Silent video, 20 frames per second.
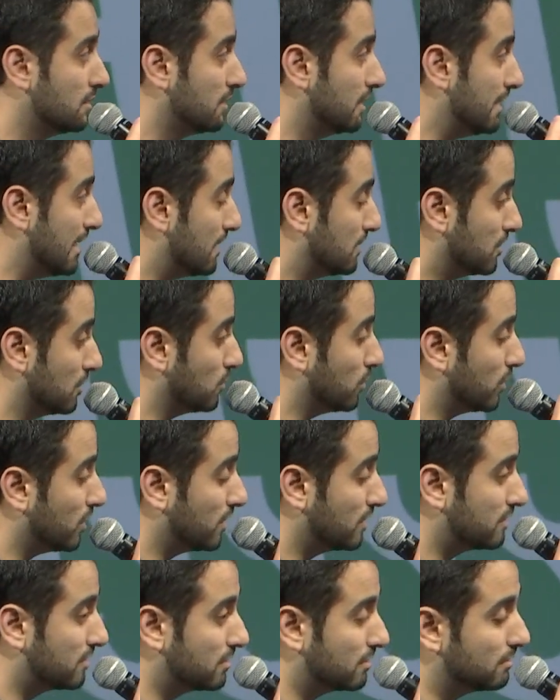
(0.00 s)
And has it
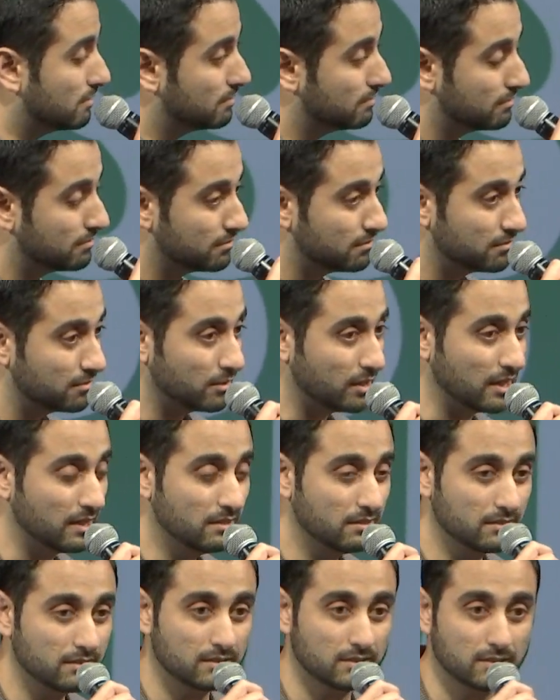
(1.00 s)
worked?
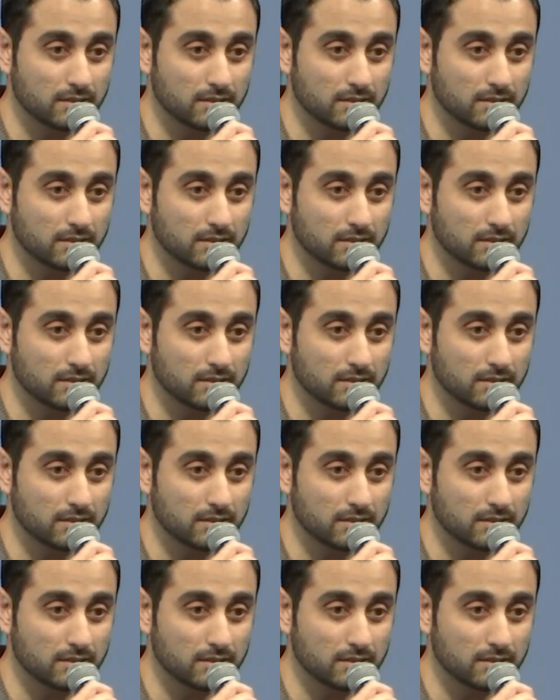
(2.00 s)
Well,